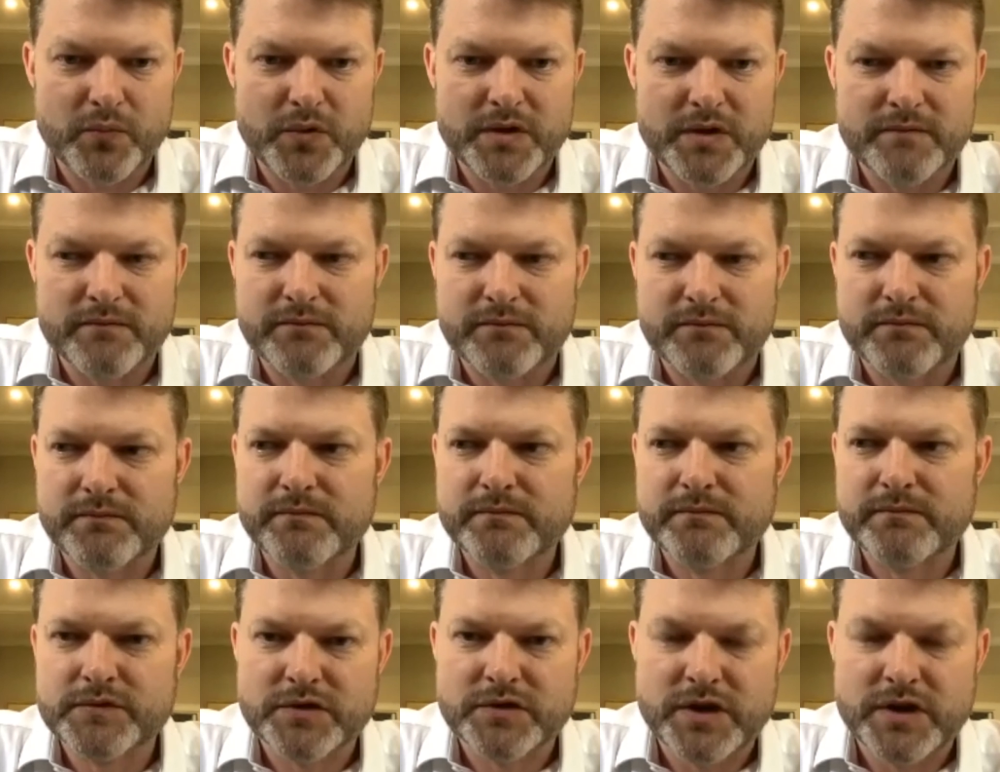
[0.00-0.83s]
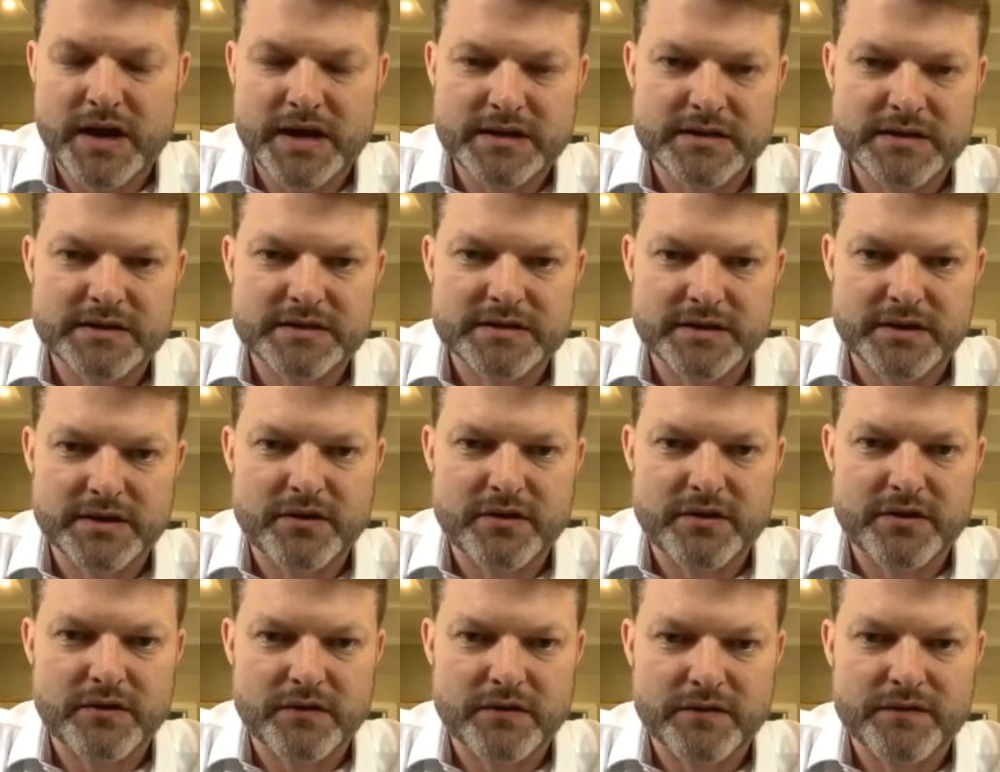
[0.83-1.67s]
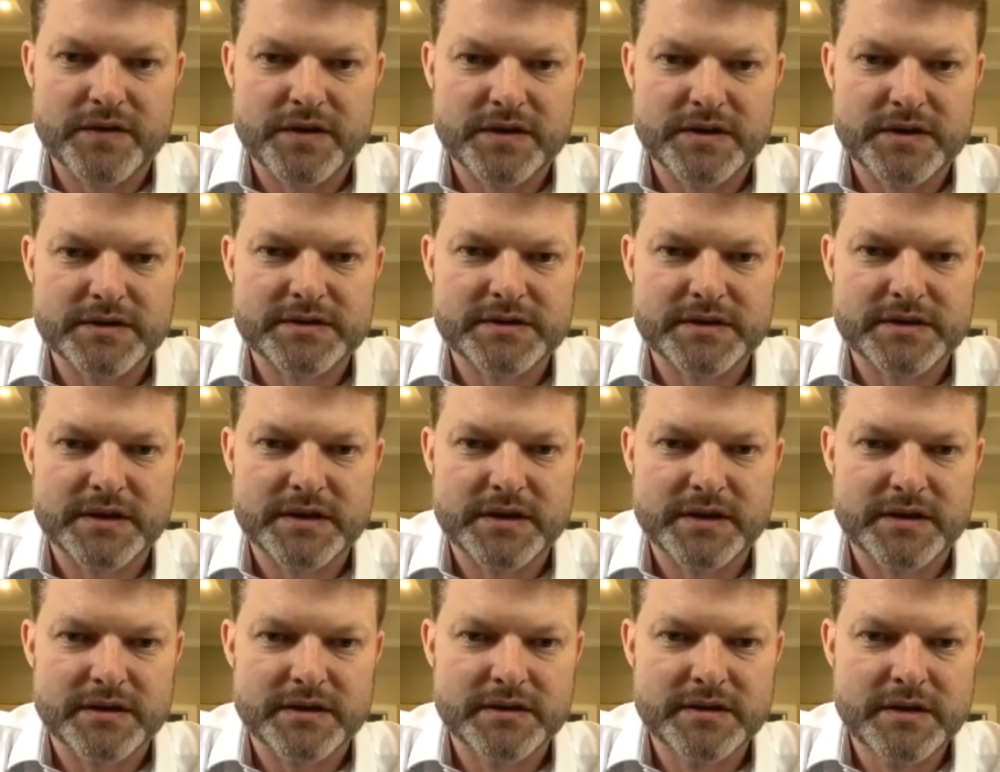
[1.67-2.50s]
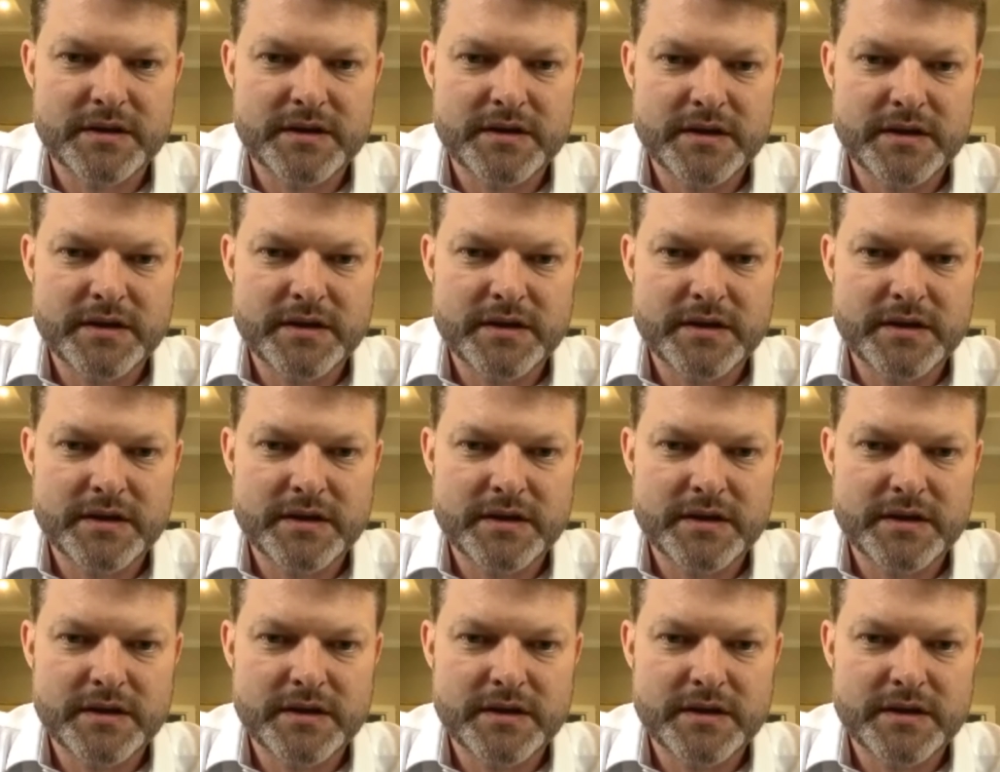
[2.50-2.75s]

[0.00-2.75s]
We train sonographers to